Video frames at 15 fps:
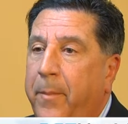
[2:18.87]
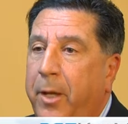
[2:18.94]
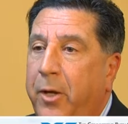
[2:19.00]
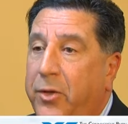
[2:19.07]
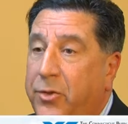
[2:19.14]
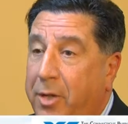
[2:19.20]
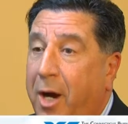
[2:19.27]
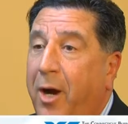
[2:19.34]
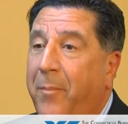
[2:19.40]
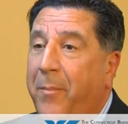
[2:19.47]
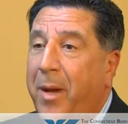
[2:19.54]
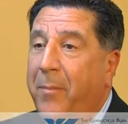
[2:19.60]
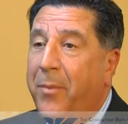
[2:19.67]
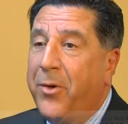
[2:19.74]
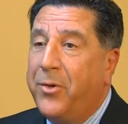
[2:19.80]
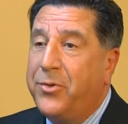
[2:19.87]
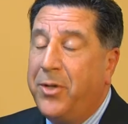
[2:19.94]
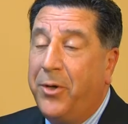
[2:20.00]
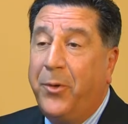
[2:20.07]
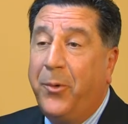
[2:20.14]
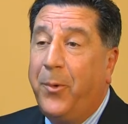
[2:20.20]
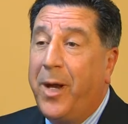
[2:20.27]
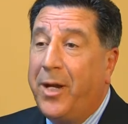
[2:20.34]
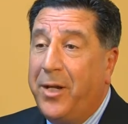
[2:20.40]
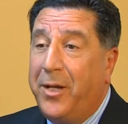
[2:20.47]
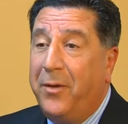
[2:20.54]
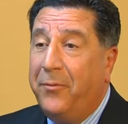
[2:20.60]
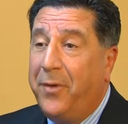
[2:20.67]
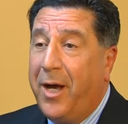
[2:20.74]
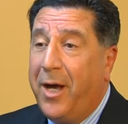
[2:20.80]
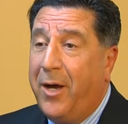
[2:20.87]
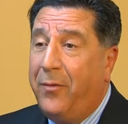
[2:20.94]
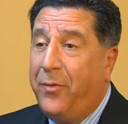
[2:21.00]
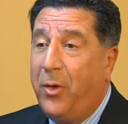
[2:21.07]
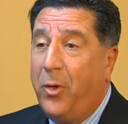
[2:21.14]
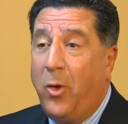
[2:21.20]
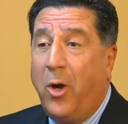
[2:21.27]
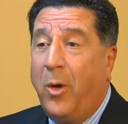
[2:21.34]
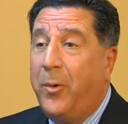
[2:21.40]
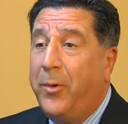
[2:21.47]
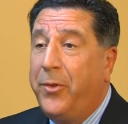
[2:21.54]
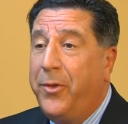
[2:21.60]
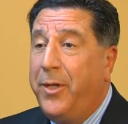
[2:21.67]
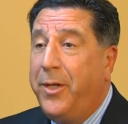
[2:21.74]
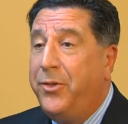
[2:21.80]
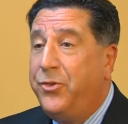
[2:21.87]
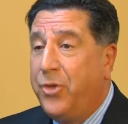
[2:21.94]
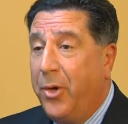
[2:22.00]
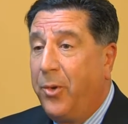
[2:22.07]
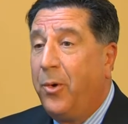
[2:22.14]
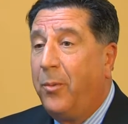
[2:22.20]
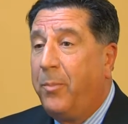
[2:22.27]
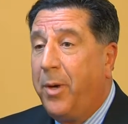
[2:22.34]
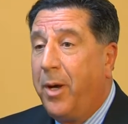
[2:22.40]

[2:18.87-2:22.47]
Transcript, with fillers: because our members are directly involved along with the general